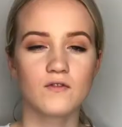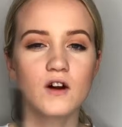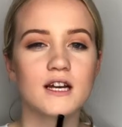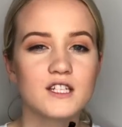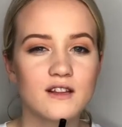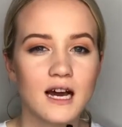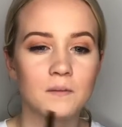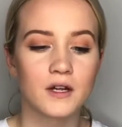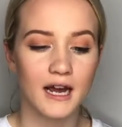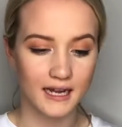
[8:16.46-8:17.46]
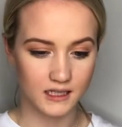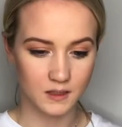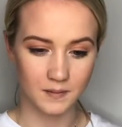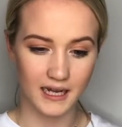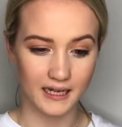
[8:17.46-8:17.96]
Before I do that, I'm going to
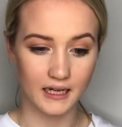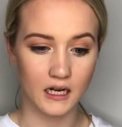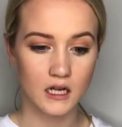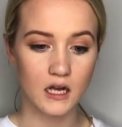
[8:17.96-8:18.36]
explain